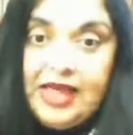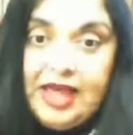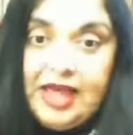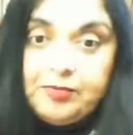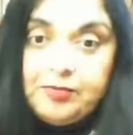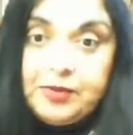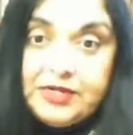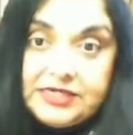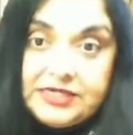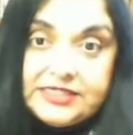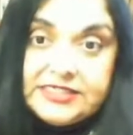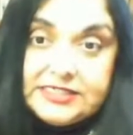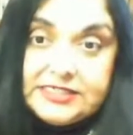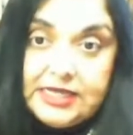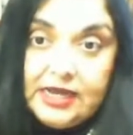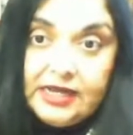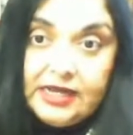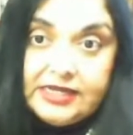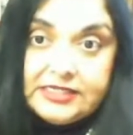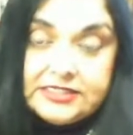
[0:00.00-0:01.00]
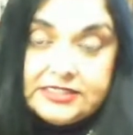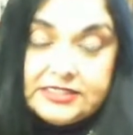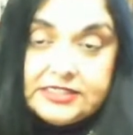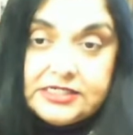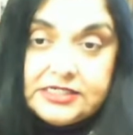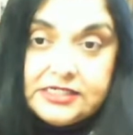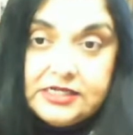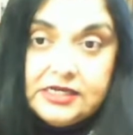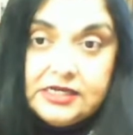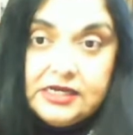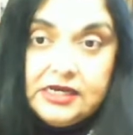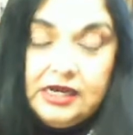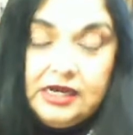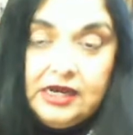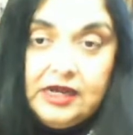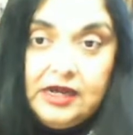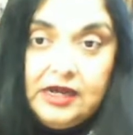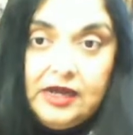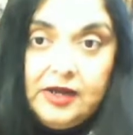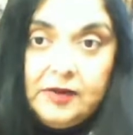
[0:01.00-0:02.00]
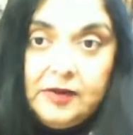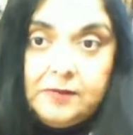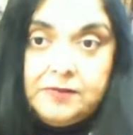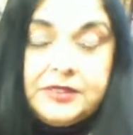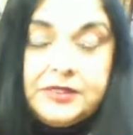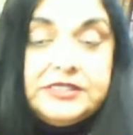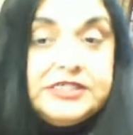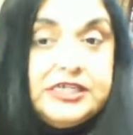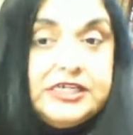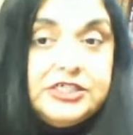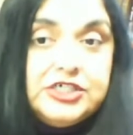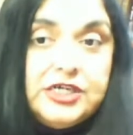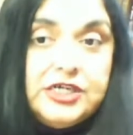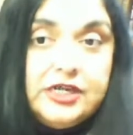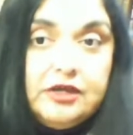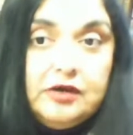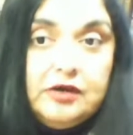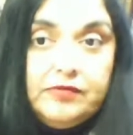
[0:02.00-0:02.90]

have politicized the teaching